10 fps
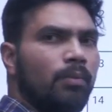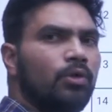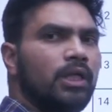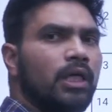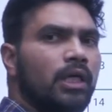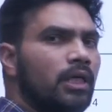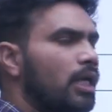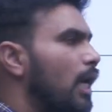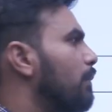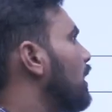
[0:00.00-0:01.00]
about the
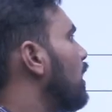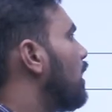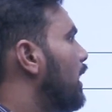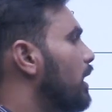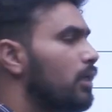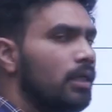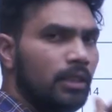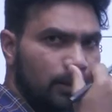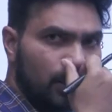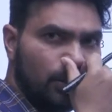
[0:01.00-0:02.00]
tribal and
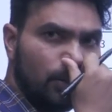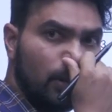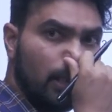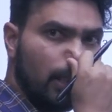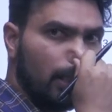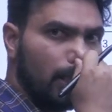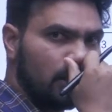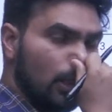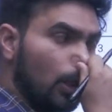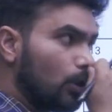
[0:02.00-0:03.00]
scheduled
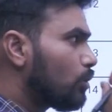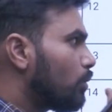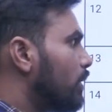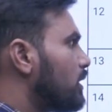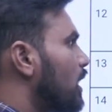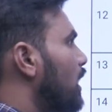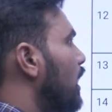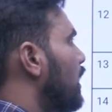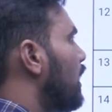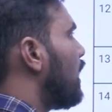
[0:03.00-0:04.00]
areas. So basically,
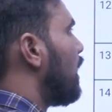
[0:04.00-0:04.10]
here